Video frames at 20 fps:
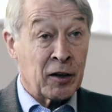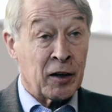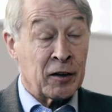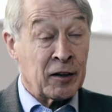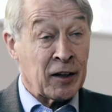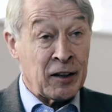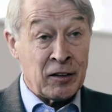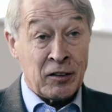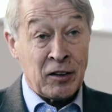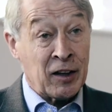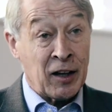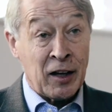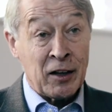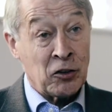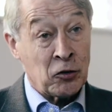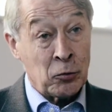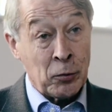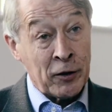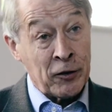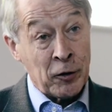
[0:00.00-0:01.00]
can
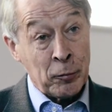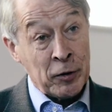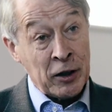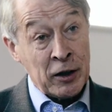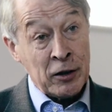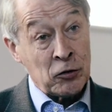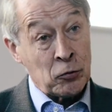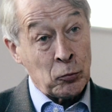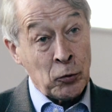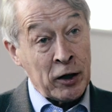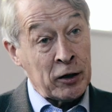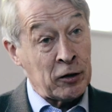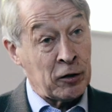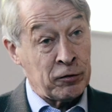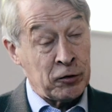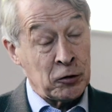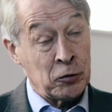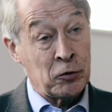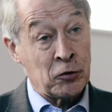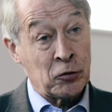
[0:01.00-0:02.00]
indicate to other bees where a
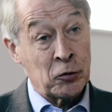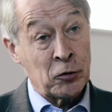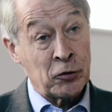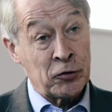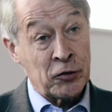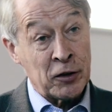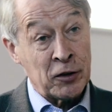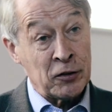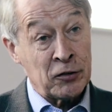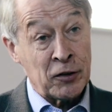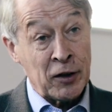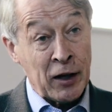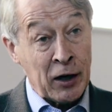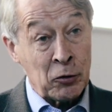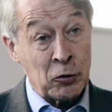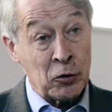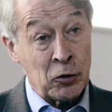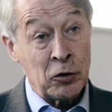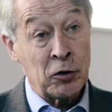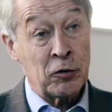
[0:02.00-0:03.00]
food source is and
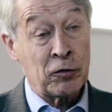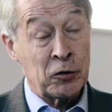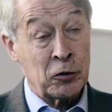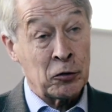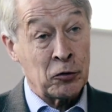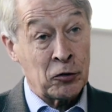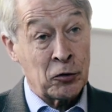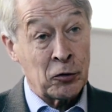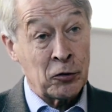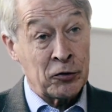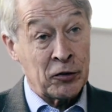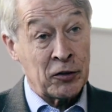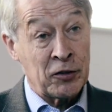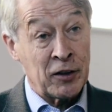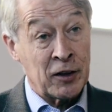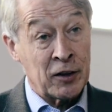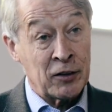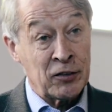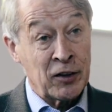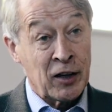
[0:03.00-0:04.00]
how good a food source
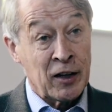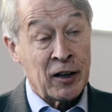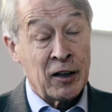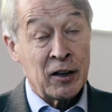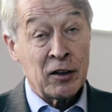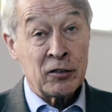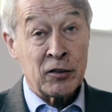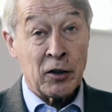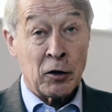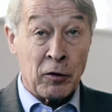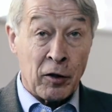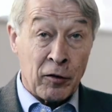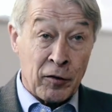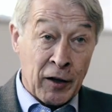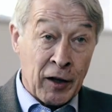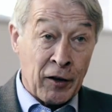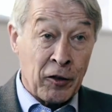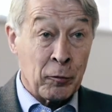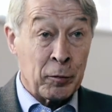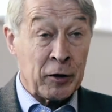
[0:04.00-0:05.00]
it is so that
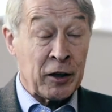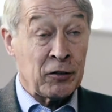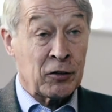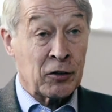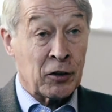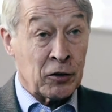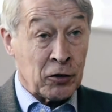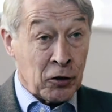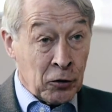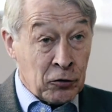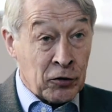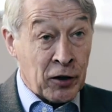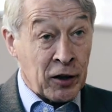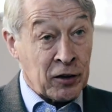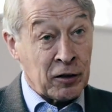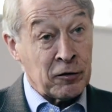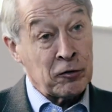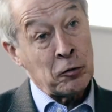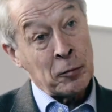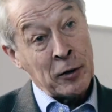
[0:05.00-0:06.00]
the other bees can use
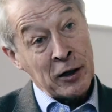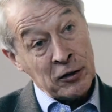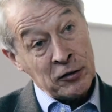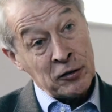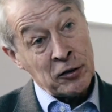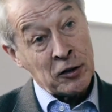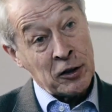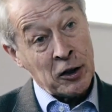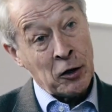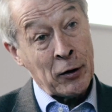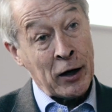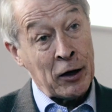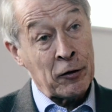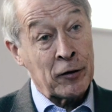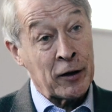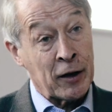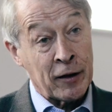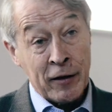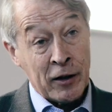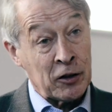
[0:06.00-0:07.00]
that information and go
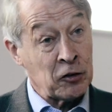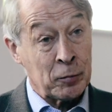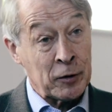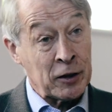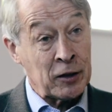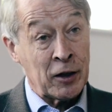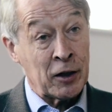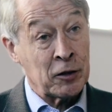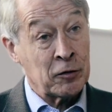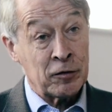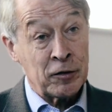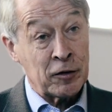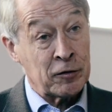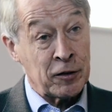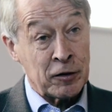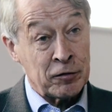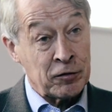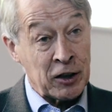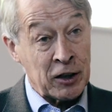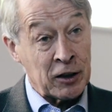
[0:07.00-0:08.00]
out there. That's been known for
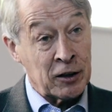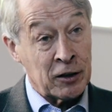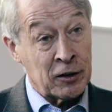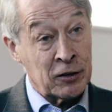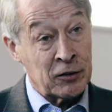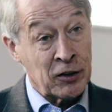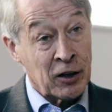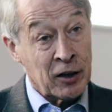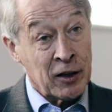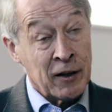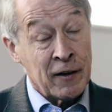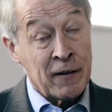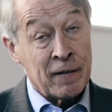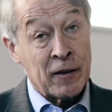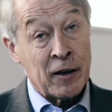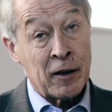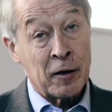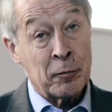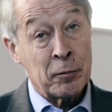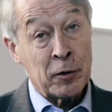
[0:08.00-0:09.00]
50 years.
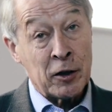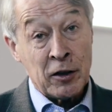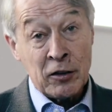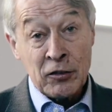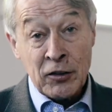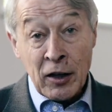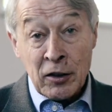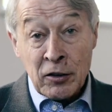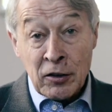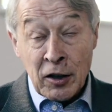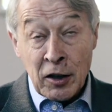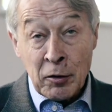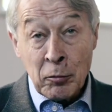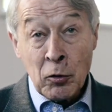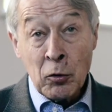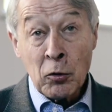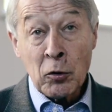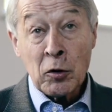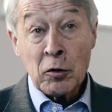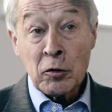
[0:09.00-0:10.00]
Um, but it's actually a
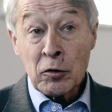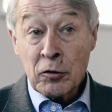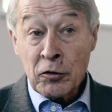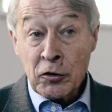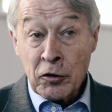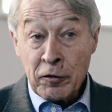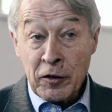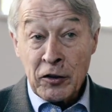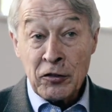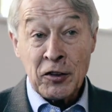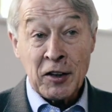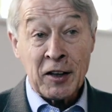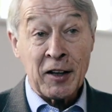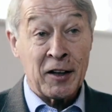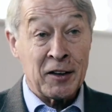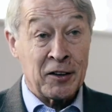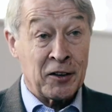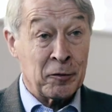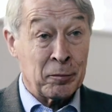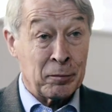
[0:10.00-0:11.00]
more
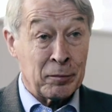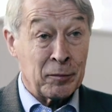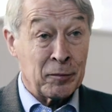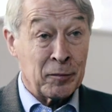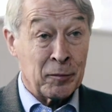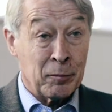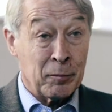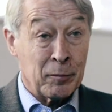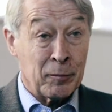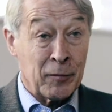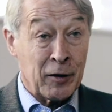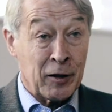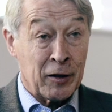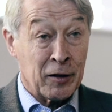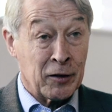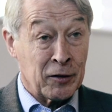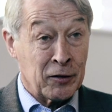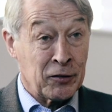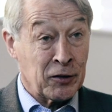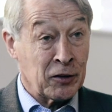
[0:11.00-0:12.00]
sophisticated mm,
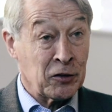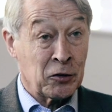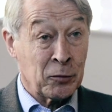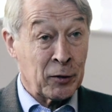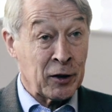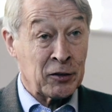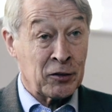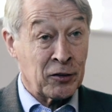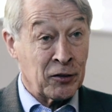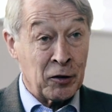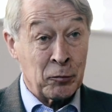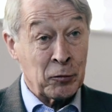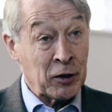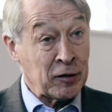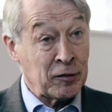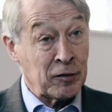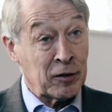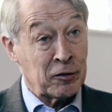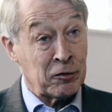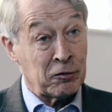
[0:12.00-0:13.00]
uh, situation than
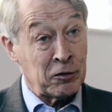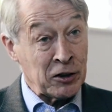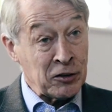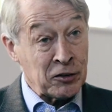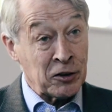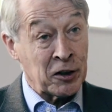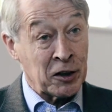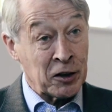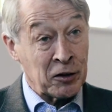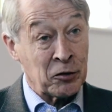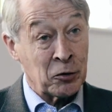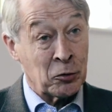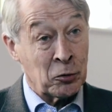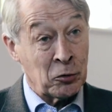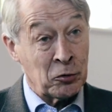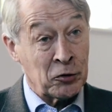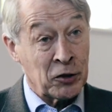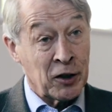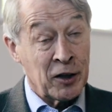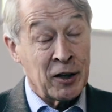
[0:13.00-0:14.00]
we originally
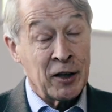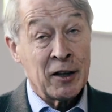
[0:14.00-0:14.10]
thought.